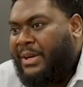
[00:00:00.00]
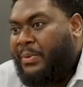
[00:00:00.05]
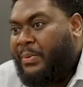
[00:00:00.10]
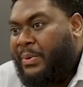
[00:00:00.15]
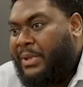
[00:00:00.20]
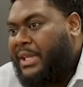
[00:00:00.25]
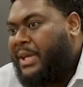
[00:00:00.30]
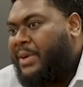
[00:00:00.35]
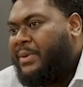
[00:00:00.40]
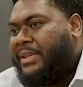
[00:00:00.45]

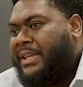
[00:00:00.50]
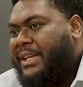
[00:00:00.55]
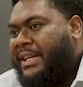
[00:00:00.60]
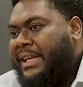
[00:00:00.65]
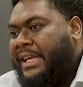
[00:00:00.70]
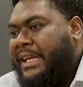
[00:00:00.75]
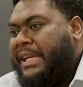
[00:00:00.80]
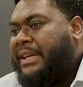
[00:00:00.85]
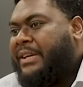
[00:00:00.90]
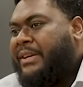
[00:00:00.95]
without the
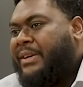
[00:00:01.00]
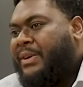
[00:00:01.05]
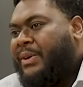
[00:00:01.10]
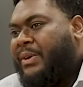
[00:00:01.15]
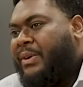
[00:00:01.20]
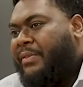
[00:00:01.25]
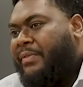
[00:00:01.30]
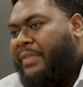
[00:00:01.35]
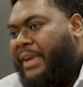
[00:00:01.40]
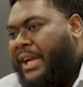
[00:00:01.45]
need
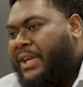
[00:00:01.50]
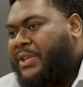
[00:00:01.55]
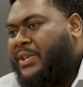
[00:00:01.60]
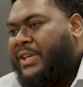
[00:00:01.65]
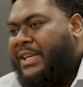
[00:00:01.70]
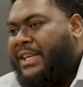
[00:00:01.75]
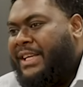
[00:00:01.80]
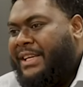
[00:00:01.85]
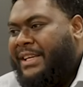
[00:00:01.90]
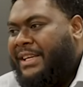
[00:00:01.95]
of
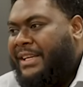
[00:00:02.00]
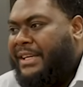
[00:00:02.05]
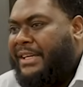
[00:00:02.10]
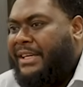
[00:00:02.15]
actually